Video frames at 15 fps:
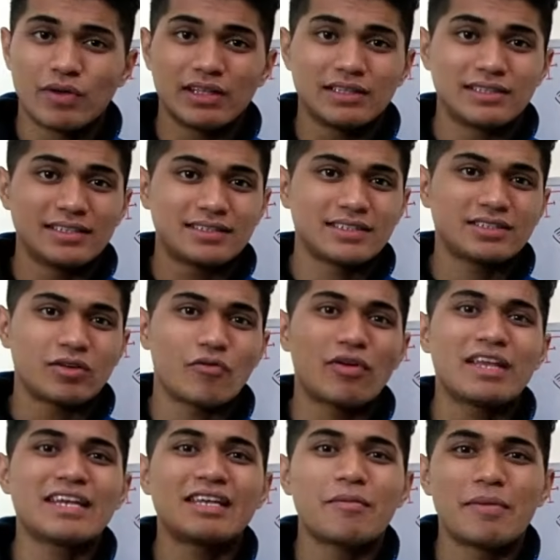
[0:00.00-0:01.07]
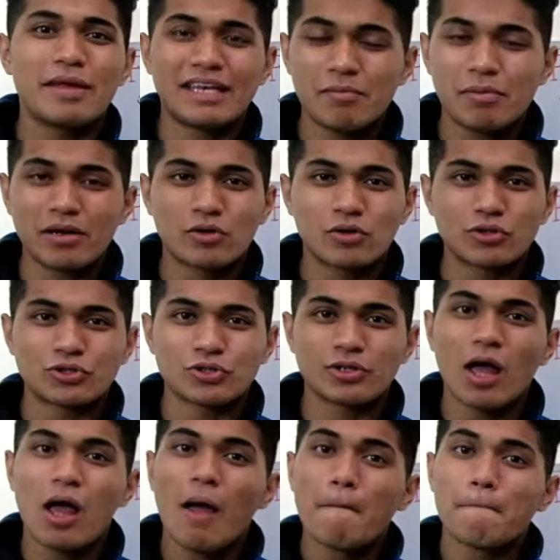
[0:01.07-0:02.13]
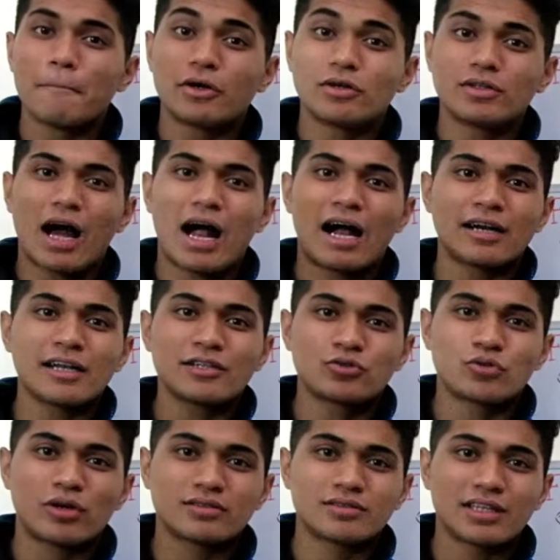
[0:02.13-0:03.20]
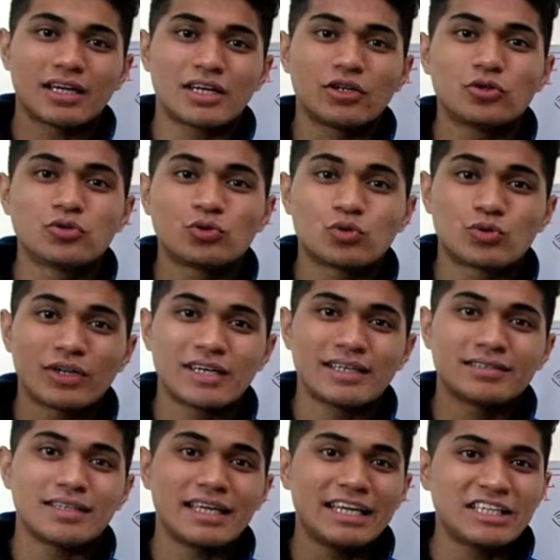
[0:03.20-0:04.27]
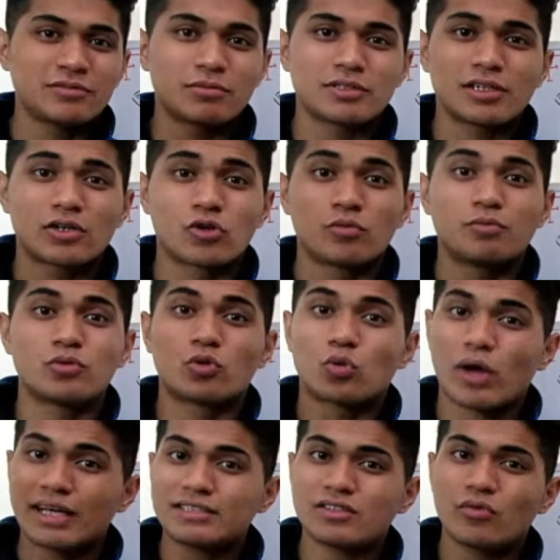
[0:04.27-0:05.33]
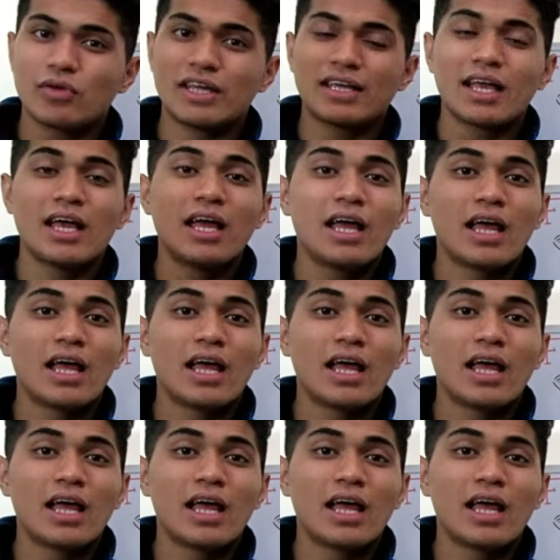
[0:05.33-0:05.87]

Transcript: Well, this is a very debatable question because Arnold Schwarzenegger used to train his each muscle group twice a week,